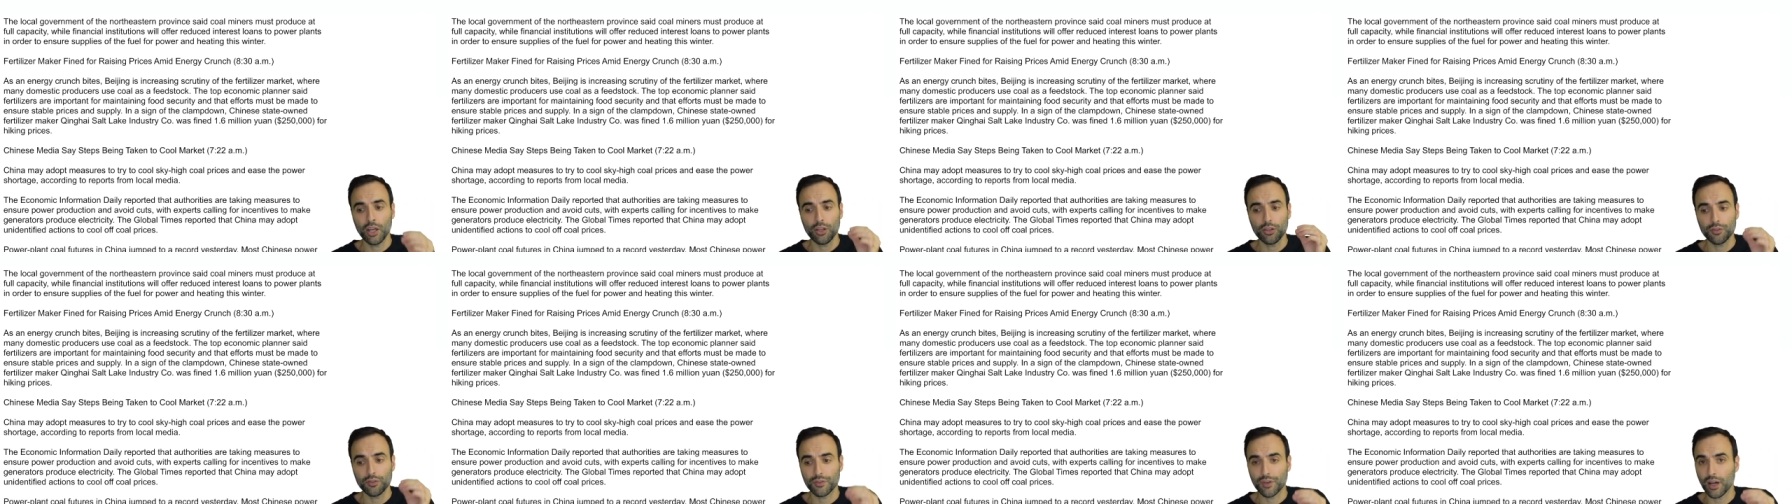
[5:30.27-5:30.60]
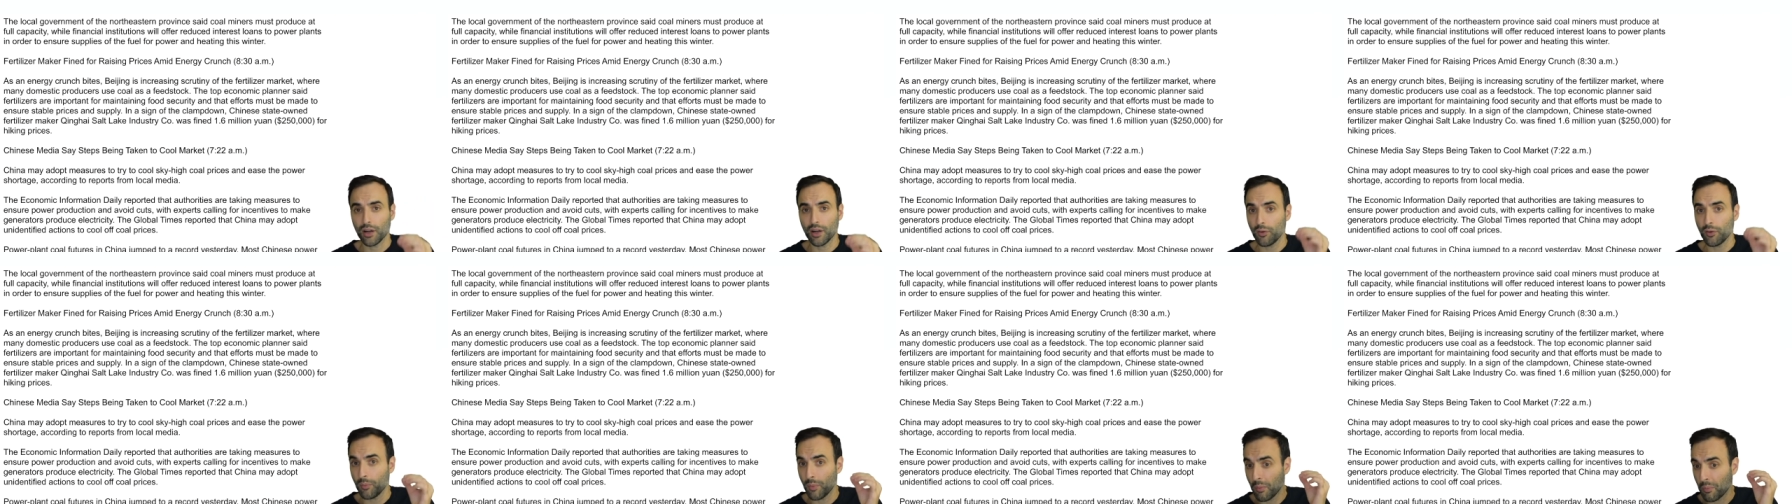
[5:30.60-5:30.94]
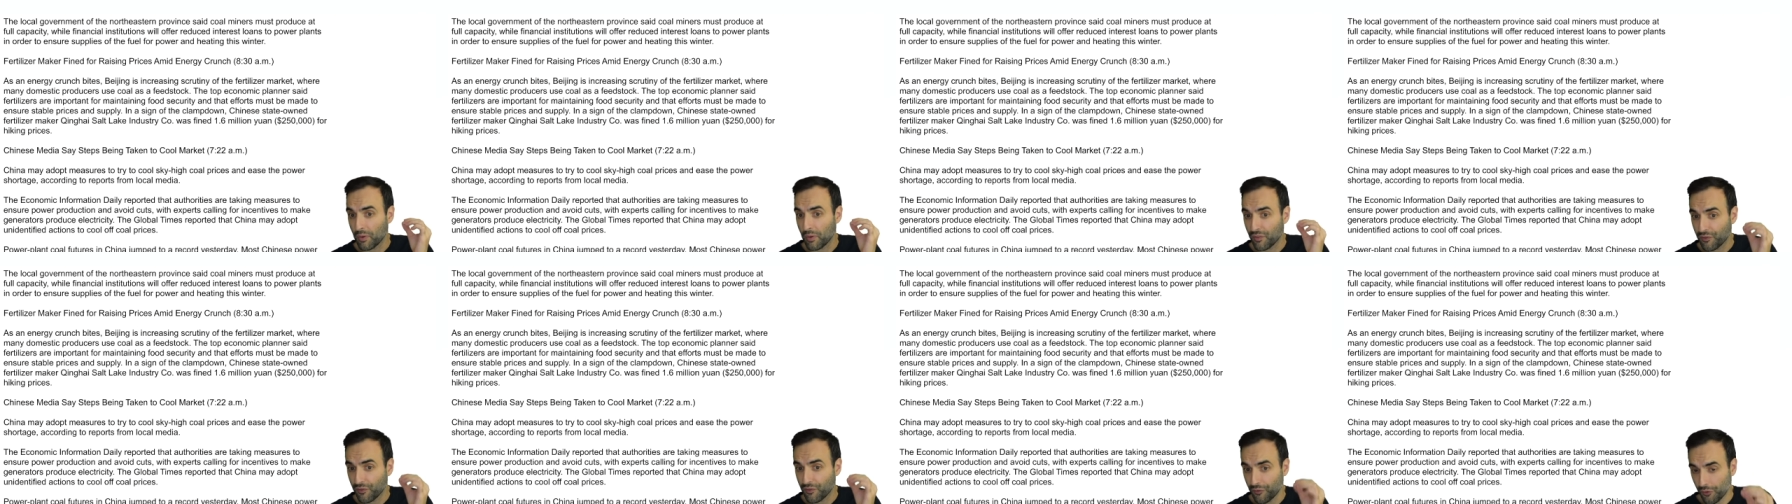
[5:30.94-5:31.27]
you've got to
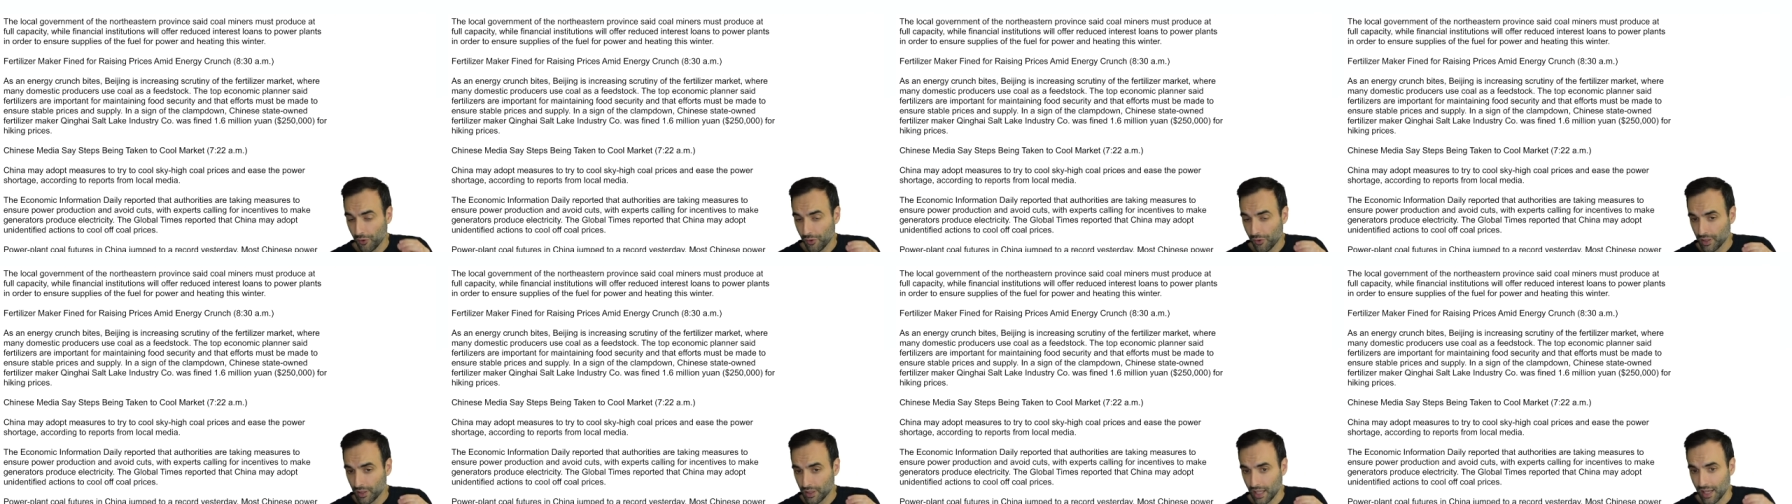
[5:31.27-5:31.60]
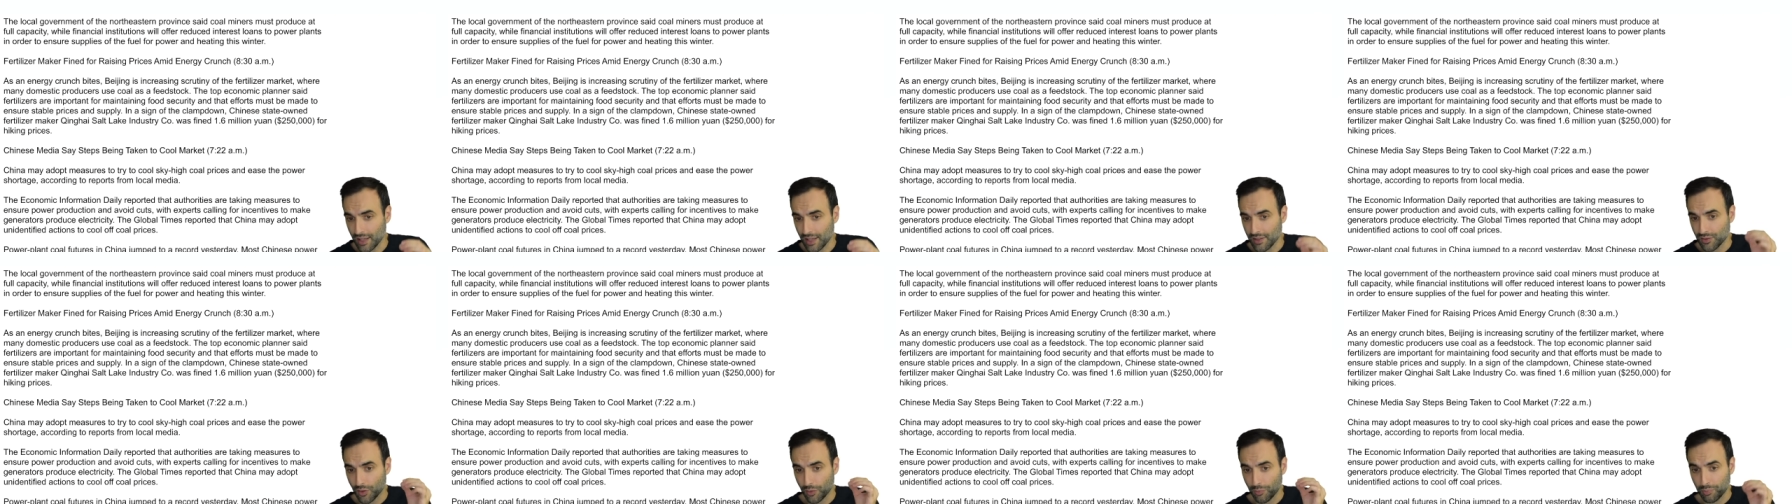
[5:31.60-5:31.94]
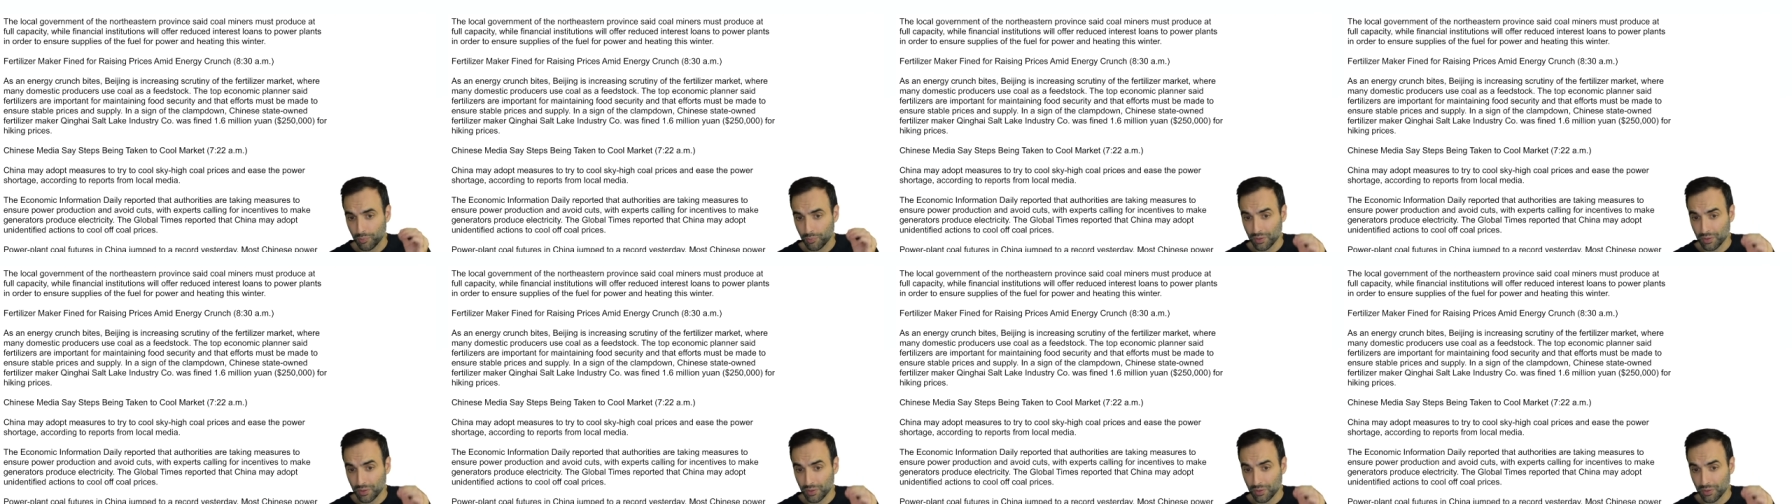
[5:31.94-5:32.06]
remember fertilizer